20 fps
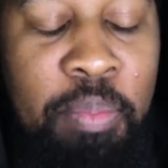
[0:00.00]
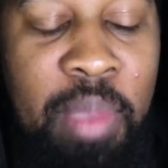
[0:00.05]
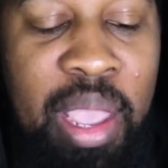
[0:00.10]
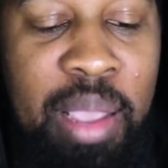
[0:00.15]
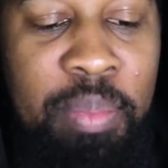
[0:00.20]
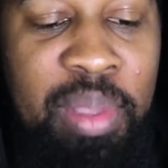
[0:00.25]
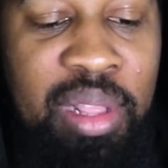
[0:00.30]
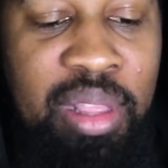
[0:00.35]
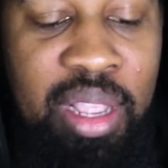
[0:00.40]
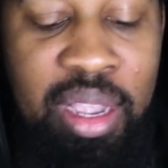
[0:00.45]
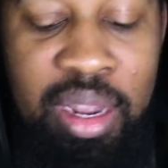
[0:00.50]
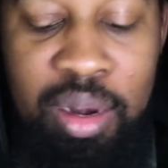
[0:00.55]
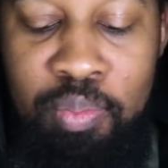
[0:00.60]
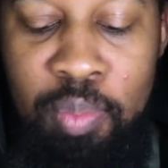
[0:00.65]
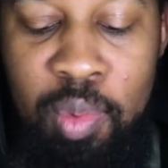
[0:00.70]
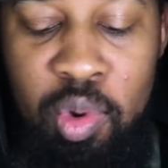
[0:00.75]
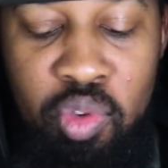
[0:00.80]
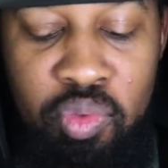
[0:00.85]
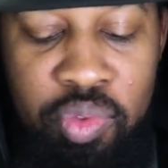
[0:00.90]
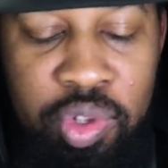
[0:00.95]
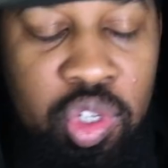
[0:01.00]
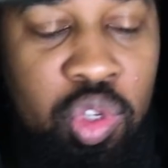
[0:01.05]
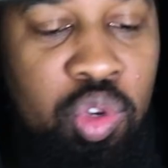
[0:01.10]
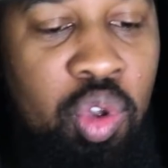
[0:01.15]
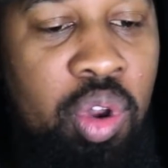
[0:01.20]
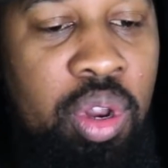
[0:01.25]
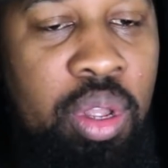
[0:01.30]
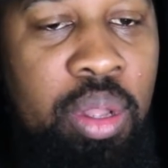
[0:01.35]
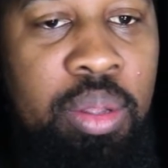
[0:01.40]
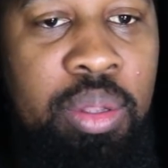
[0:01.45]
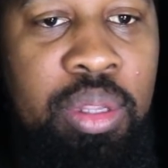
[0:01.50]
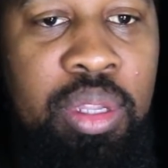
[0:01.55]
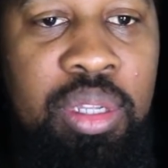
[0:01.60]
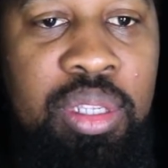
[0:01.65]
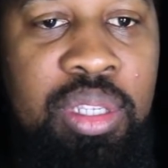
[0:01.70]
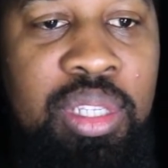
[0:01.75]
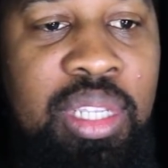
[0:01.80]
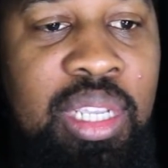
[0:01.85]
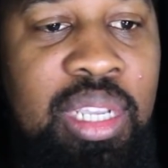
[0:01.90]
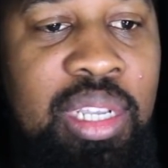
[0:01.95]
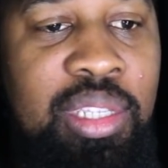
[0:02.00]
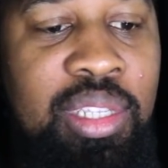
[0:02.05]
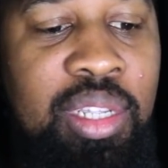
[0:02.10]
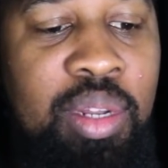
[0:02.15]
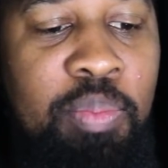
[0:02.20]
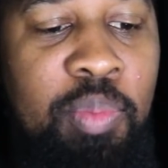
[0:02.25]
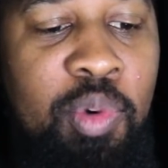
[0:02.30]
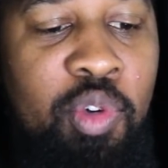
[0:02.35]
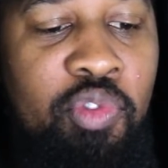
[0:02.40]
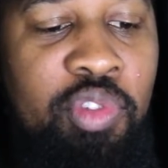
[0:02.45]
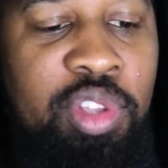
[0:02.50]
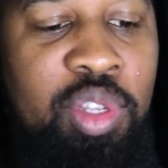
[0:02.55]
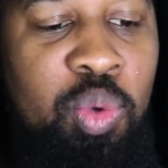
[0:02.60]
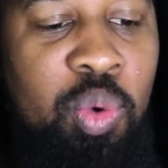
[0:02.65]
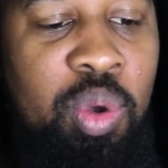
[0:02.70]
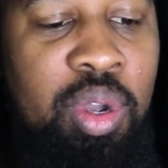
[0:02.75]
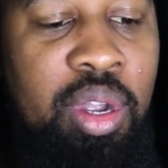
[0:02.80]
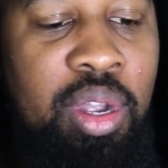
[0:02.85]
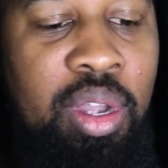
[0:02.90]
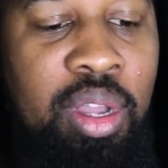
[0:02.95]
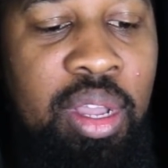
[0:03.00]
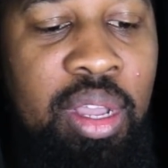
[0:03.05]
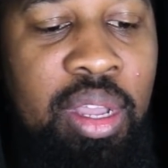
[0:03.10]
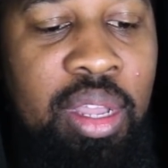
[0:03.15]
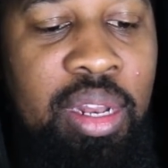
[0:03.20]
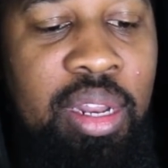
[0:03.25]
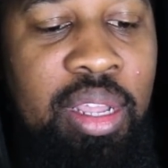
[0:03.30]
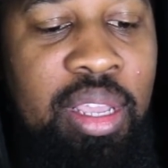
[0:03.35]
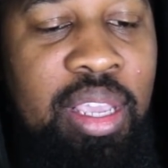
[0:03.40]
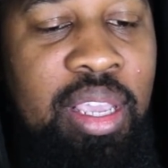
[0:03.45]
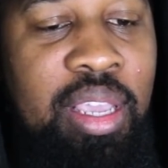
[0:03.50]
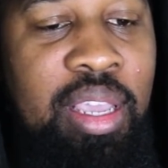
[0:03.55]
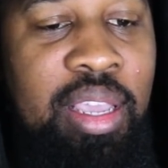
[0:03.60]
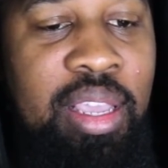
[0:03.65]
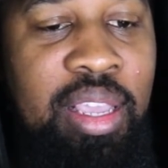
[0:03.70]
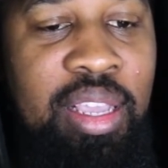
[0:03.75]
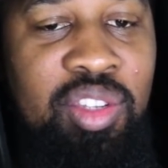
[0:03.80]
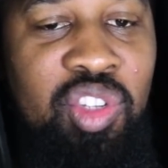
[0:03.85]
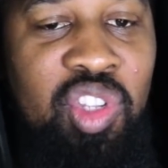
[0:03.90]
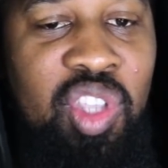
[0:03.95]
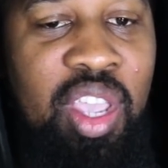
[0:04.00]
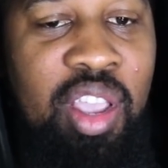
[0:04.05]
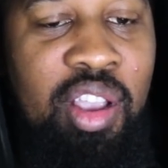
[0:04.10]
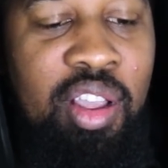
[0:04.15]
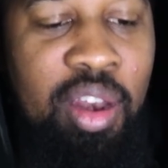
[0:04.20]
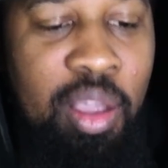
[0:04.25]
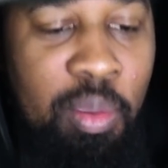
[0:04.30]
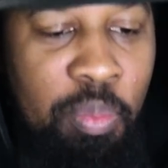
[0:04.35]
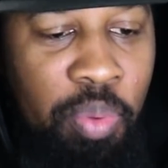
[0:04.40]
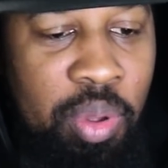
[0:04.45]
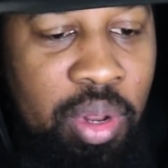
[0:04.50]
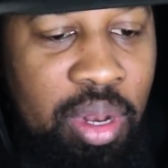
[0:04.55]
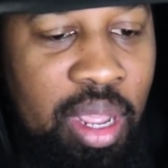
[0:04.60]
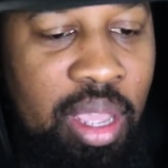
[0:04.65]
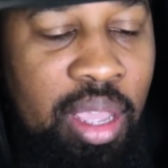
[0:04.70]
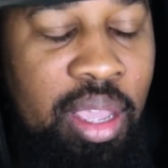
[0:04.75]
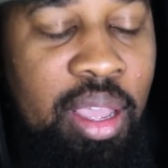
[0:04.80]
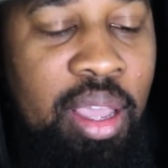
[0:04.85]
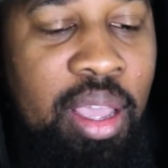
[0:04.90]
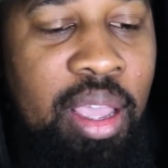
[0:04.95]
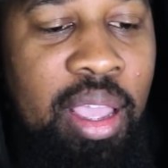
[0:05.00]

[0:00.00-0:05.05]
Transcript: Make me think of the movies. You know the the scenes in the movies where the kid gets scared and they put their